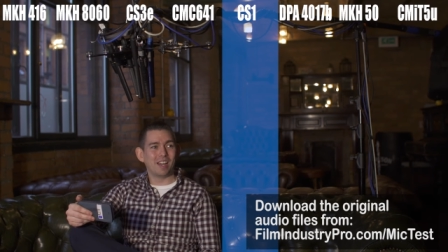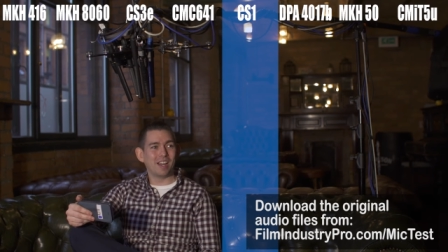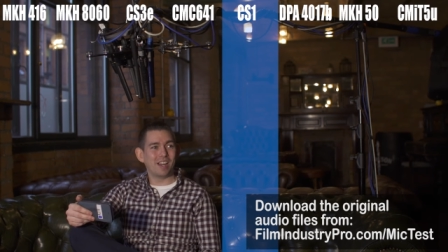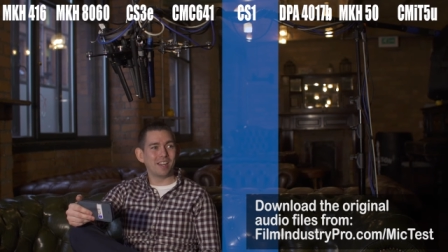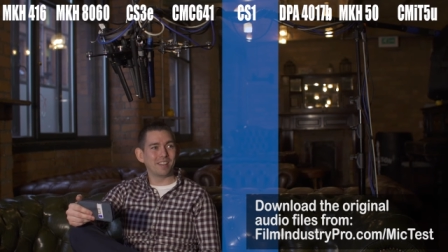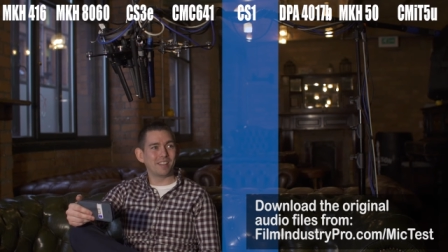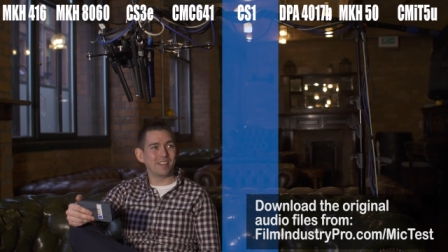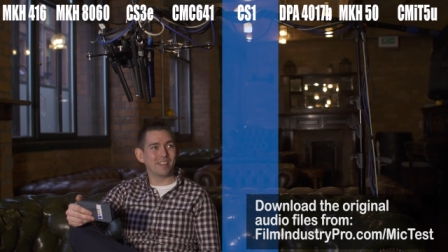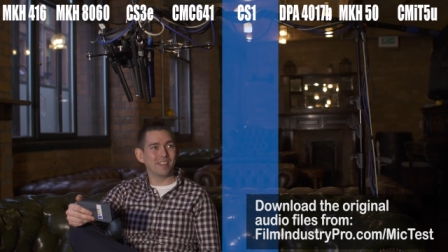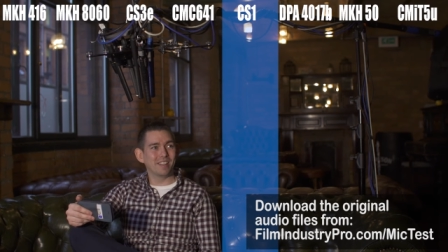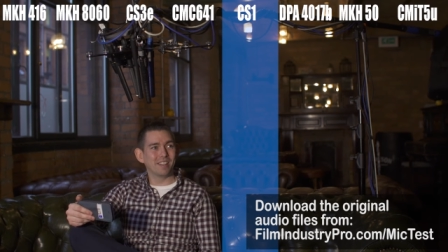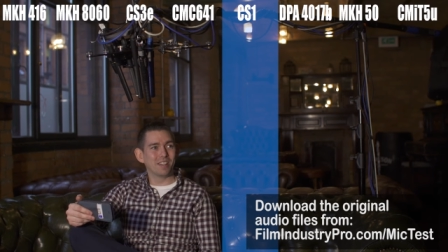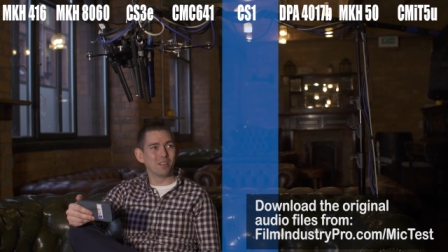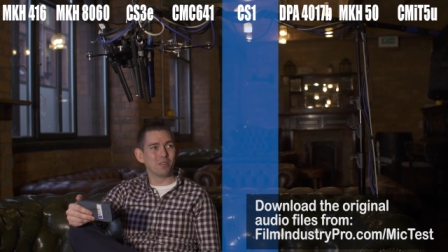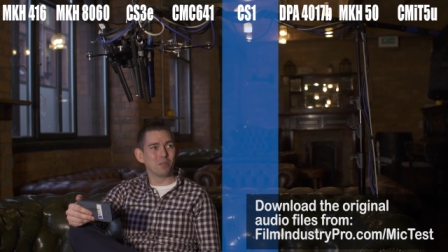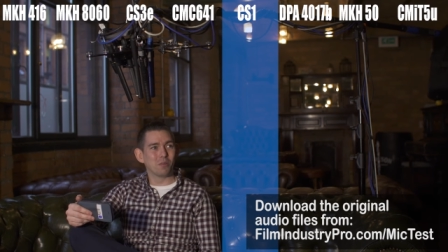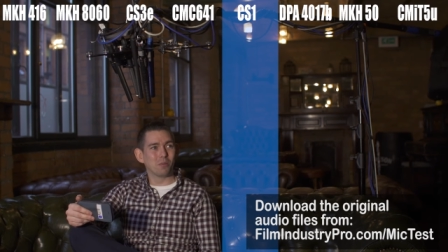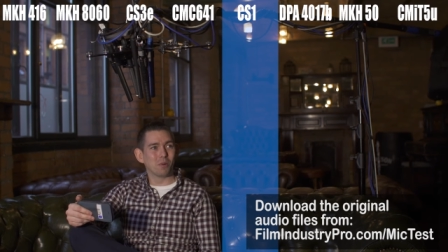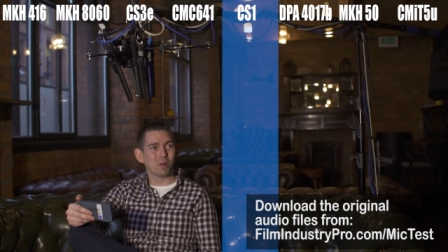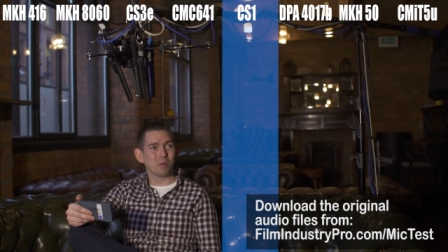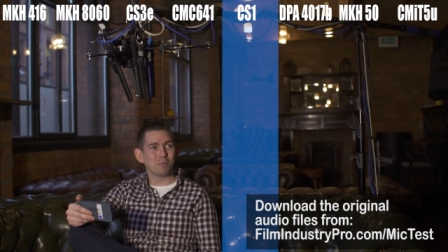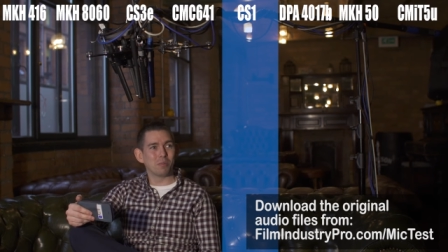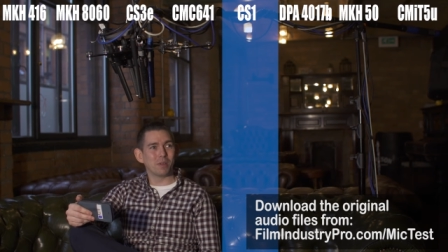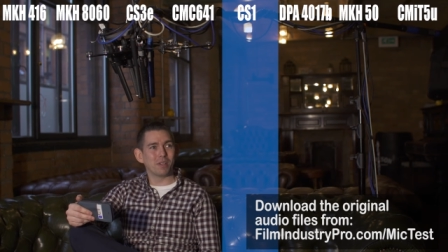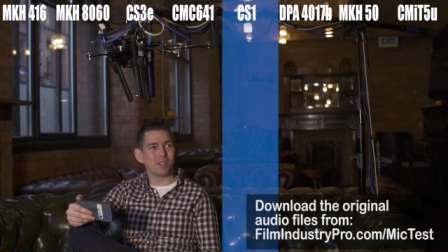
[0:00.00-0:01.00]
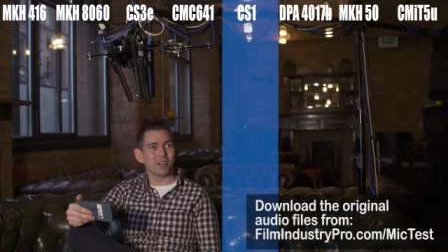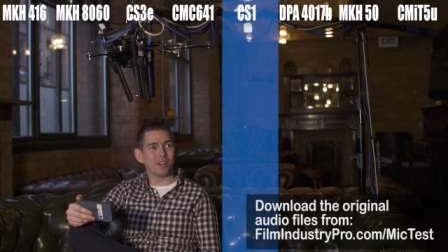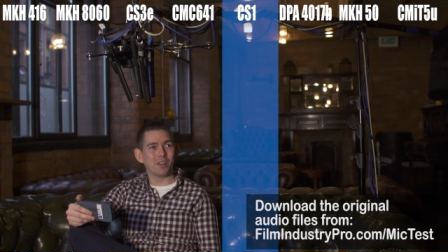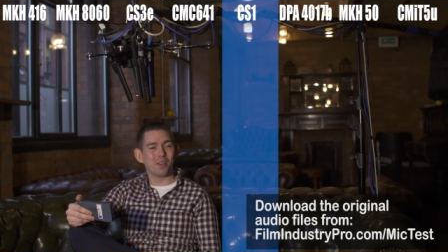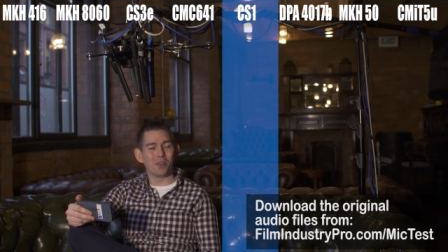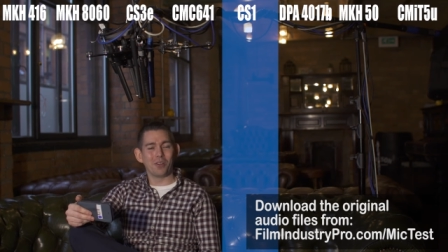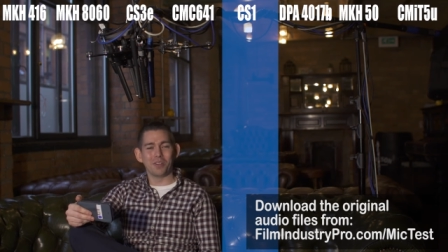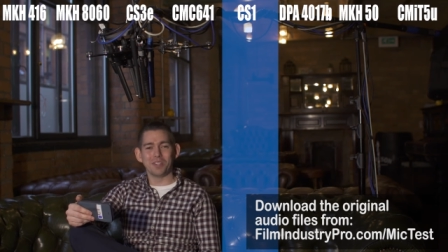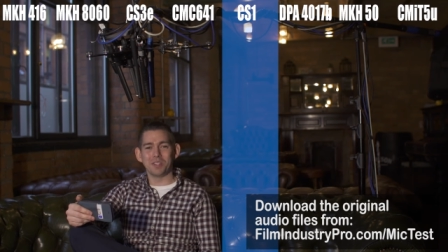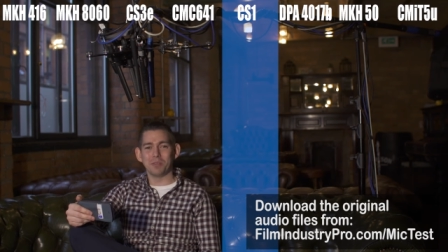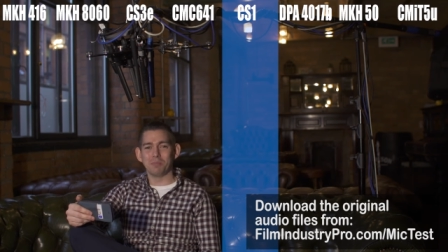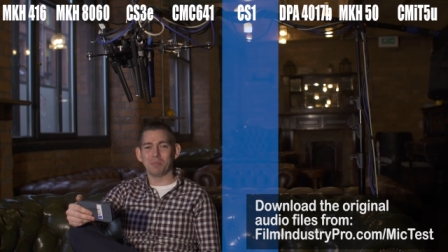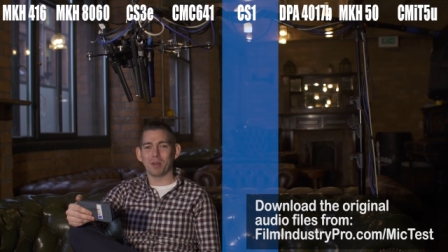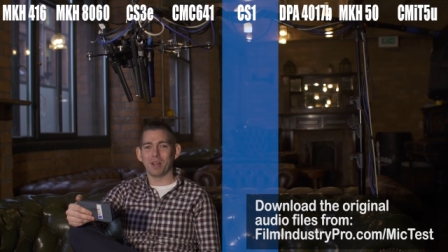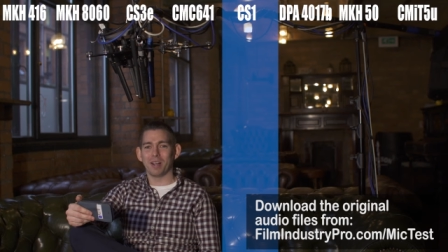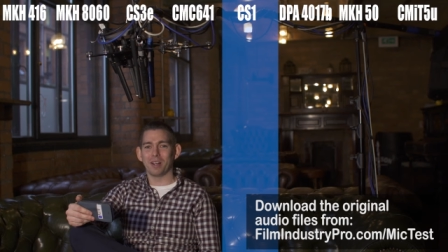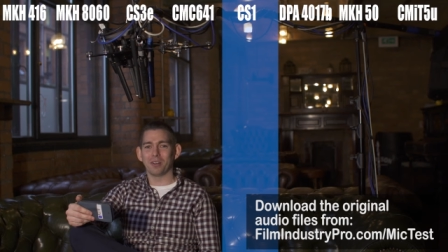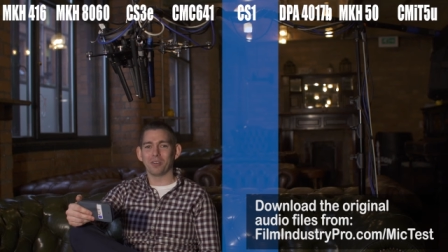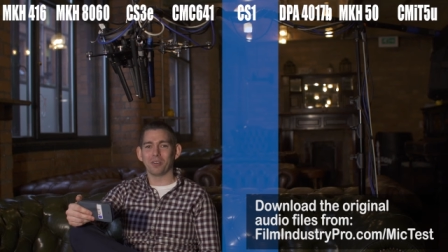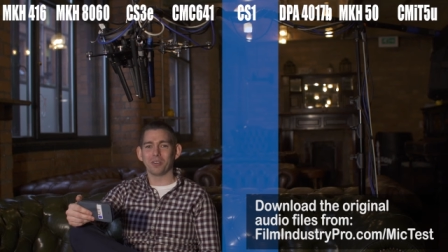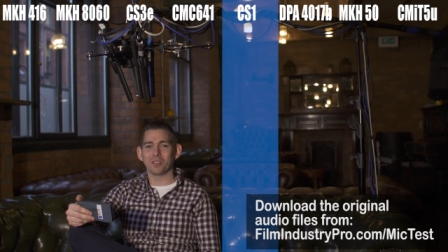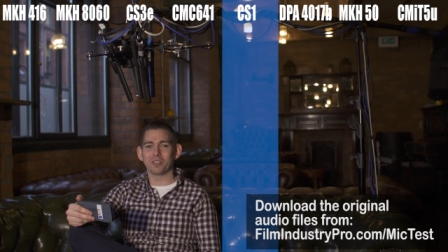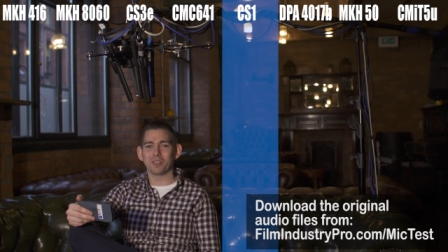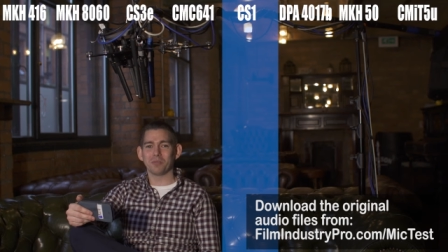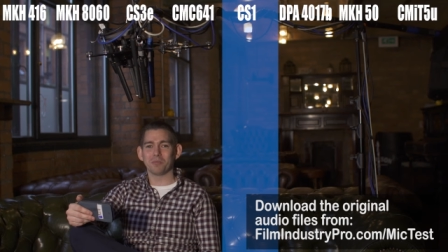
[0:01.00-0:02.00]
Ideally, you'd want to be in a noisy
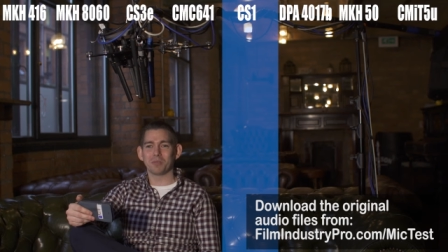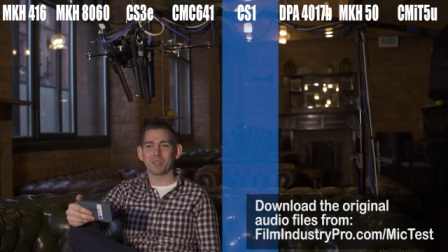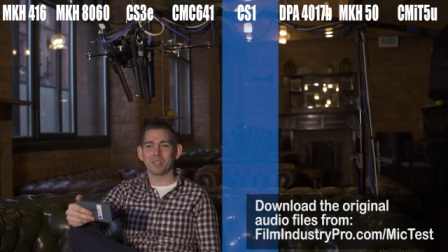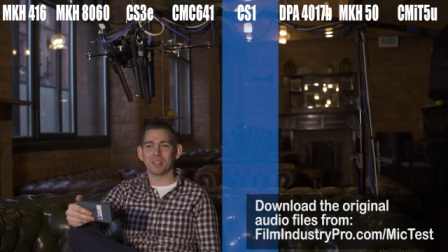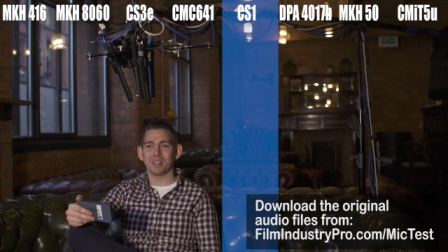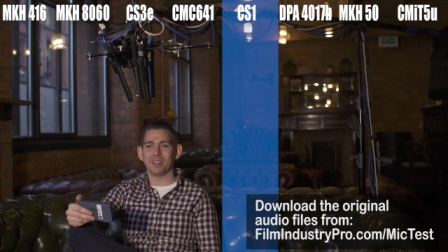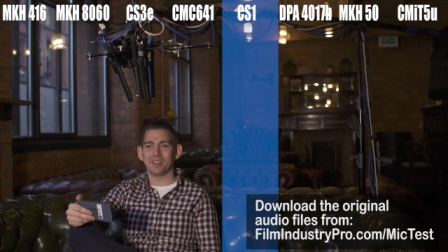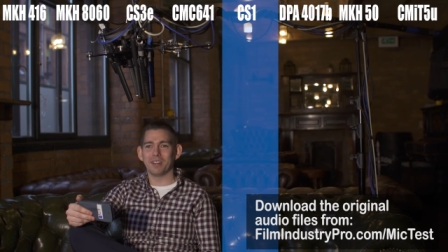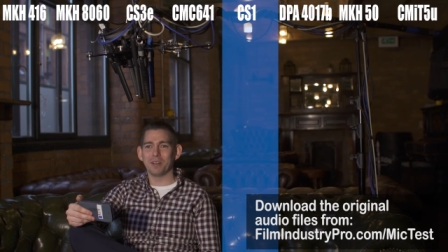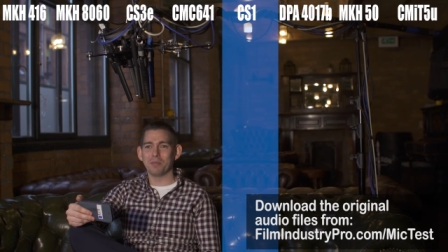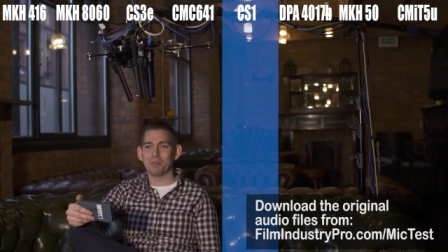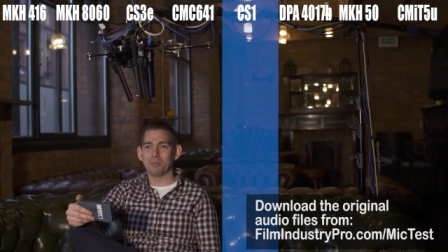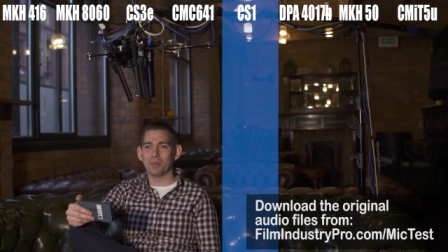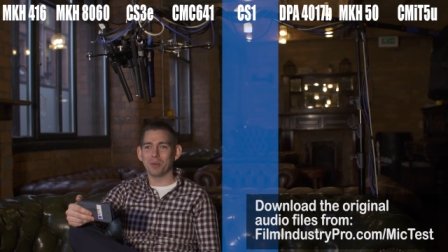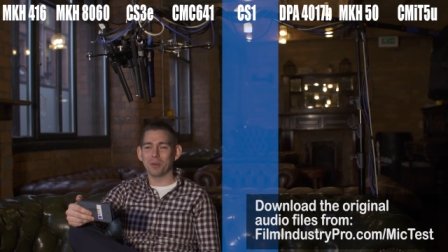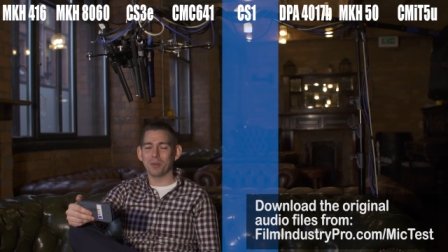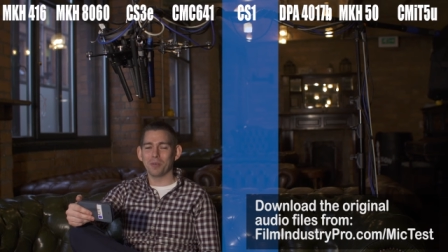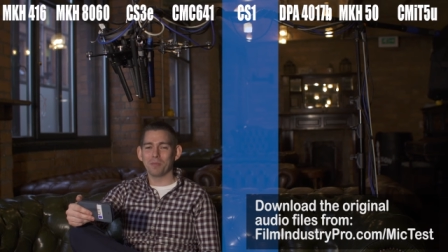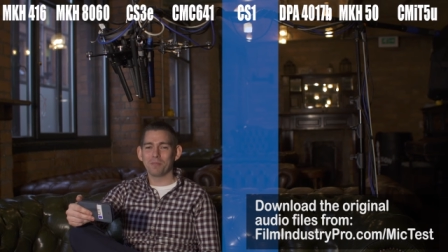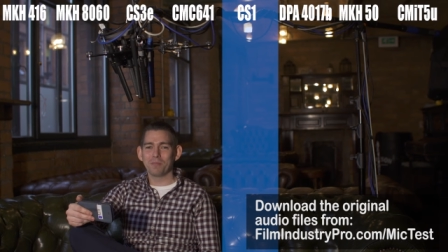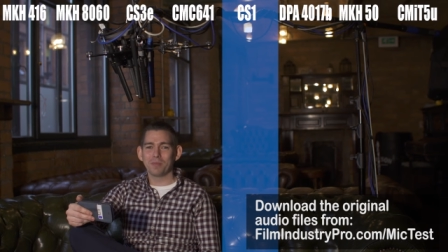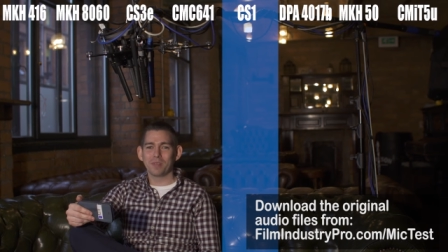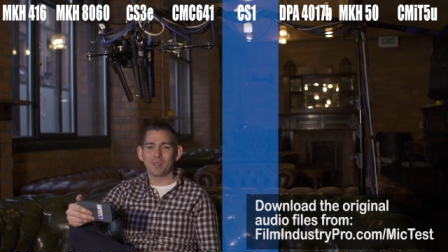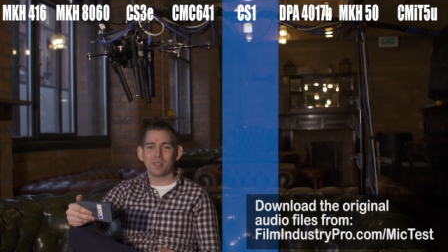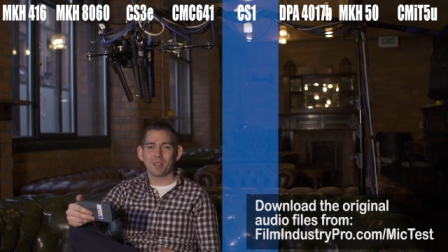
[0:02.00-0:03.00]
bar or something like that, but